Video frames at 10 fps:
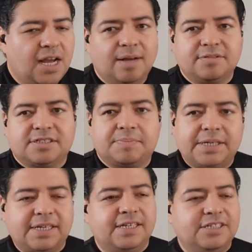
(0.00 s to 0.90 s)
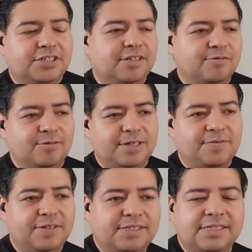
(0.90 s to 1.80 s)
I'm just speaking in general.
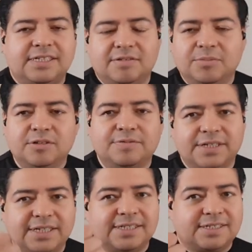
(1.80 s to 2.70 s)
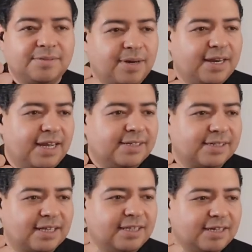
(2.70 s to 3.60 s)
Whenever you see in a movie somebody has a
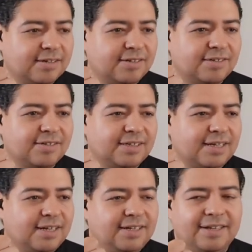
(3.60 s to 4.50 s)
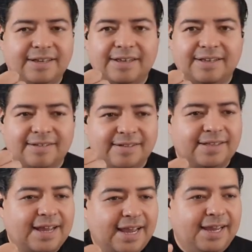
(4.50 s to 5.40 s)
clicker and
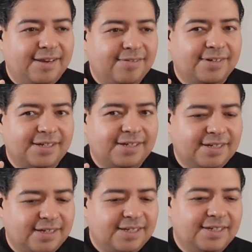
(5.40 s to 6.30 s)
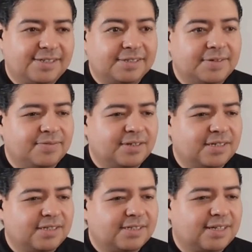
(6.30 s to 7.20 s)
they're angry, it's never a
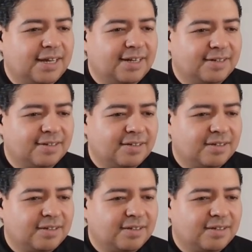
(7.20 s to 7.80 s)
good sign.